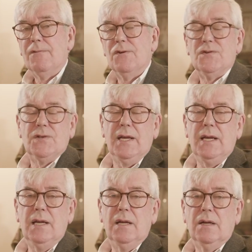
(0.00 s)
to
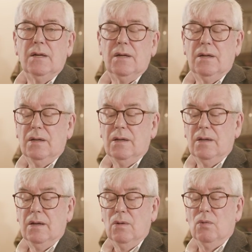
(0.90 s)
see
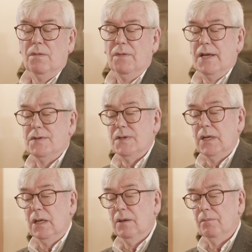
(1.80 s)
what they
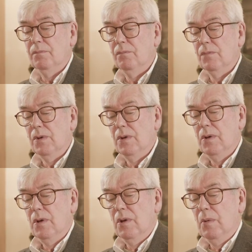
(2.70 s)
see,
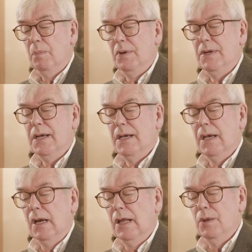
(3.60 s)

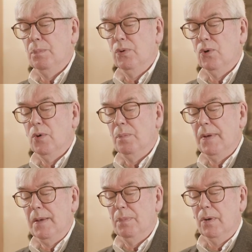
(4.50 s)
particularly the poor
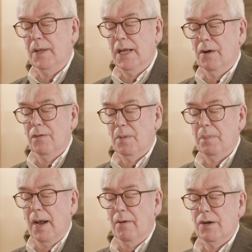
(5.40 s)
people here in the
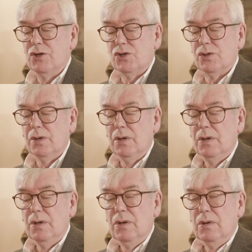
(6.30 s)
parish
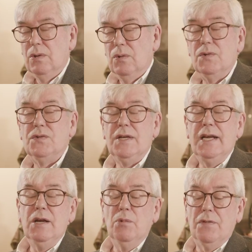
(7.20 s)
who
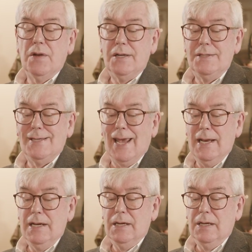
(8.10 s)
see with a
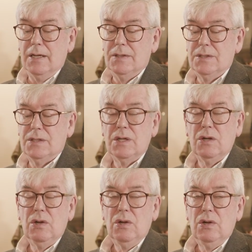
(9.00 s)
tenderness
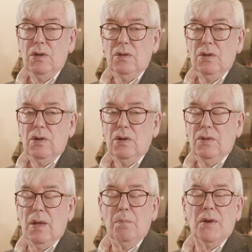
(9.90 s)

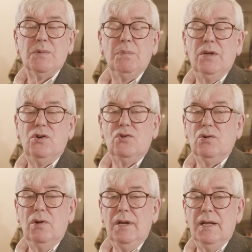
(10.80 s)
that must be
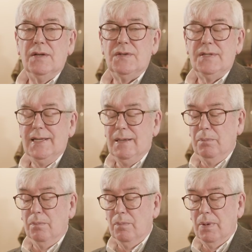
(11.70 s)
truly
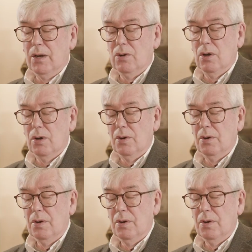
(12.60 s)
esteemed by God.